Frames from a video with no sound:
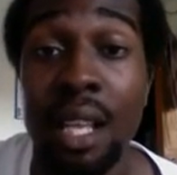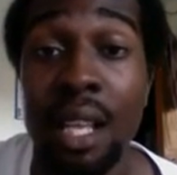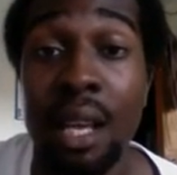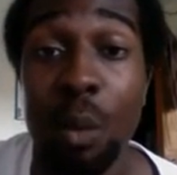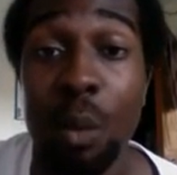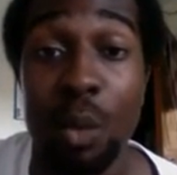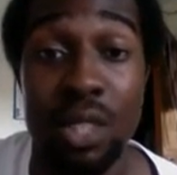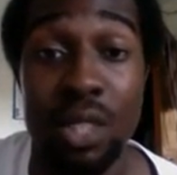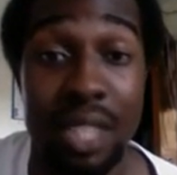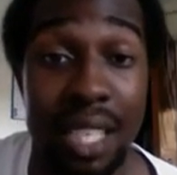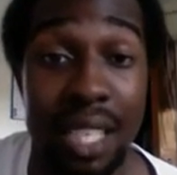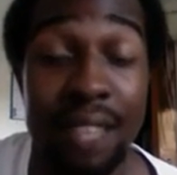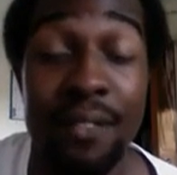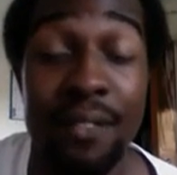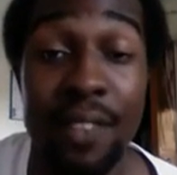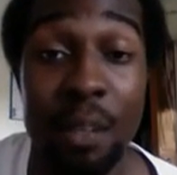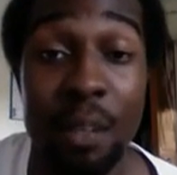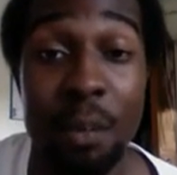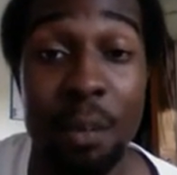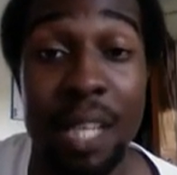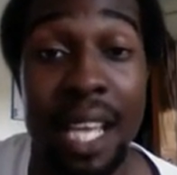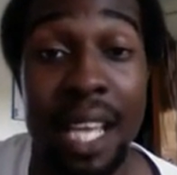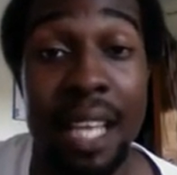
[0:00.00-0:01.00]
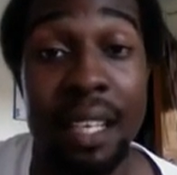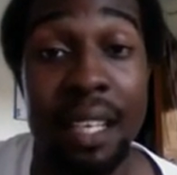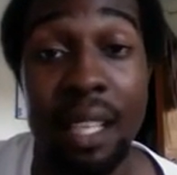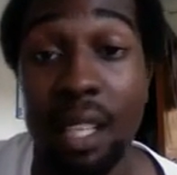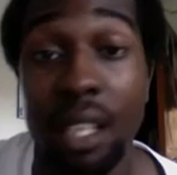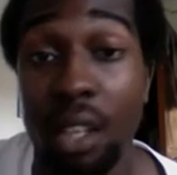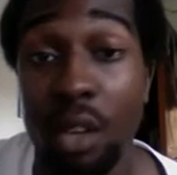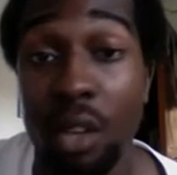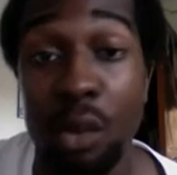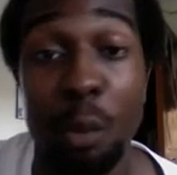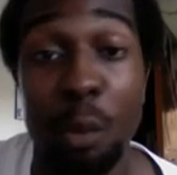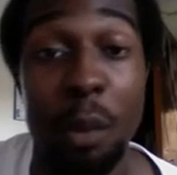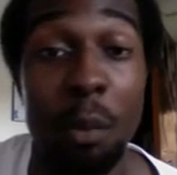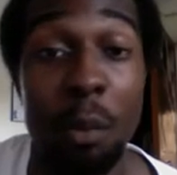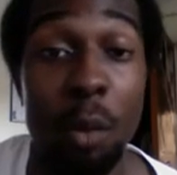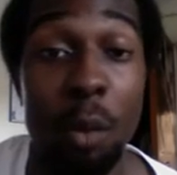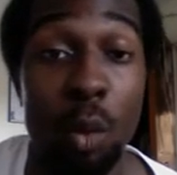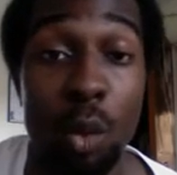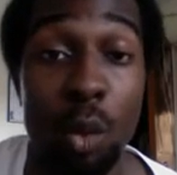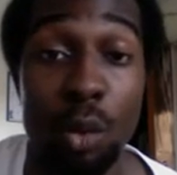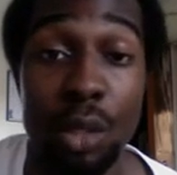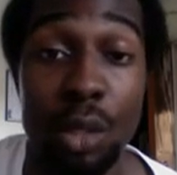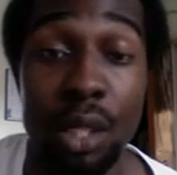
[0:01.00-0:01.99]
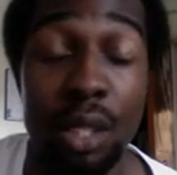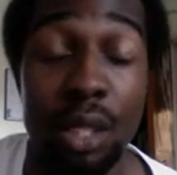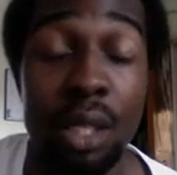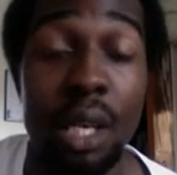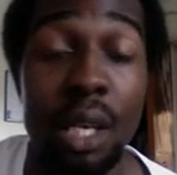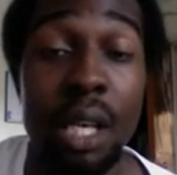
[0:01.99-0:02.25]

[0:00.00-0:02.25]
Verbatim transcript: which left him dead and other people wounded.